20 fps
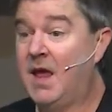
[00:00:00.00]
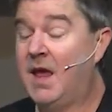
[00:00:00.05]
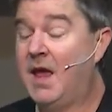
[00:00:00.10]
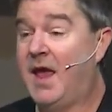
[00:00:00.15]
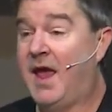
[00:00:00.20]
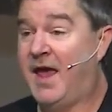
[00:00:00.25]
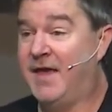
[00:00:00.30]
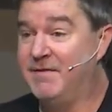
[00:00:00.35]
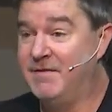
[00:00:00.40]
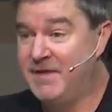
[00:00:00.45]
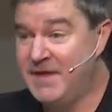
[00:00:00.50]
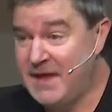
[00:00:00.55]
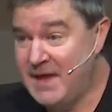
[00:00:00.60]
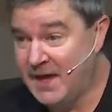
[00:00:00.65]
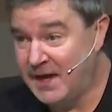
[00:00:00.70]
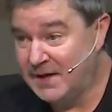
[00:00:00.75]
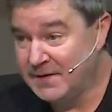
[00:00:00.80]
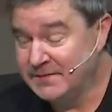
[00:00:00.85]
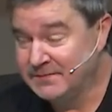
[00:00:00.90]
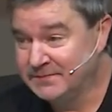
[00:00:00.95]
And
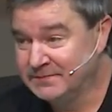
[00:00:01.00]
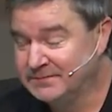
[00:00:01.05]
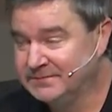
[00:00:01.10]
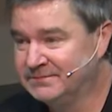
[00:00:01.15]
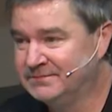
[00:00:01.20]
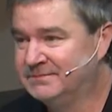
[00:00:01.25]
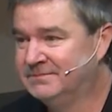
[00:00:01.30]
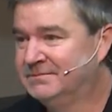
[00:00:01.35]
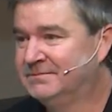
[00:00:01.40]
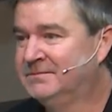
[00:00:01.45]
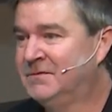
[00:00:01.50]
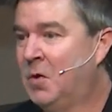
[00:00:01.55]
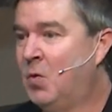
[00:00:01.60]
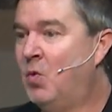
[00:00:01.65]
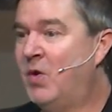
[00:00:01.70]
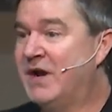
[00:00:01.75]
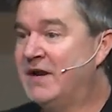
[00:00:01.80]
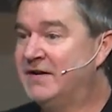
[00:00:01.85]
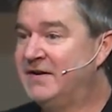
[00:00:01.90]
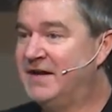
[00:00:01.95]
then,
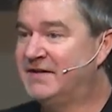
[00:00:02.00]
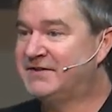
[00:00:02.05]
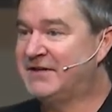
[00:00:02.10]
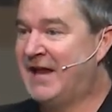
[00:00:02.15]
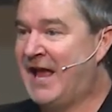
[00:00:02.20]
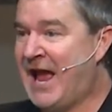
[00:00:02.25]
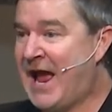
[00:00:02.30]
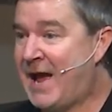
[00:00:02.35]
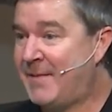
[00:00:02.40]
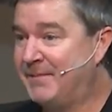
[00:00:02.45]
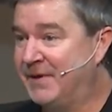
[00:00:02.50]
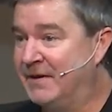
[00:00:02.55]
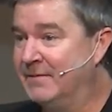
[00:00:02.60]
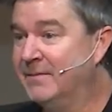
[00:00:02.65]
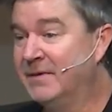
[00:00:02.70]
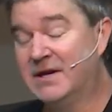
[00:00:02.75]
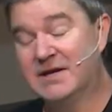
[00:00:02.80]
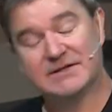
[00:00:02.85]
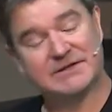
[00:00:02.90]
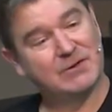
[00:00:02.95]
when it doesn't happen,
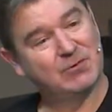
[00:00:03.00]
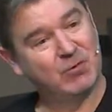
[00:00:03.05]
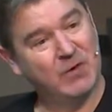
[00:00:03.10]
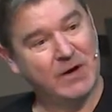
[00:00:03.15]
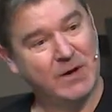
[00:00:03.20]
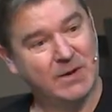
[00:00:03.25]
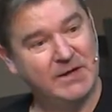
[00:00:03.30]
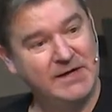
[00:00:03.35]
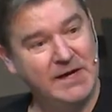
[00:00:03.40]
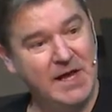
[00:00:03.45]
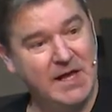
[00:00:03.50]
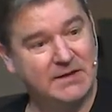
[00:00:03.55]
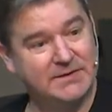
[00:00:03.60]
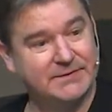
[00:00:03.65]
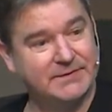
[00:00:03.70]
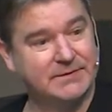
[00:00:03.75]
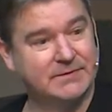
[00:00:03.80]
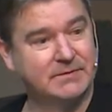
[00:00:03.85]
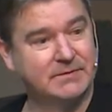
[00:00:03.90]
because it rarely does,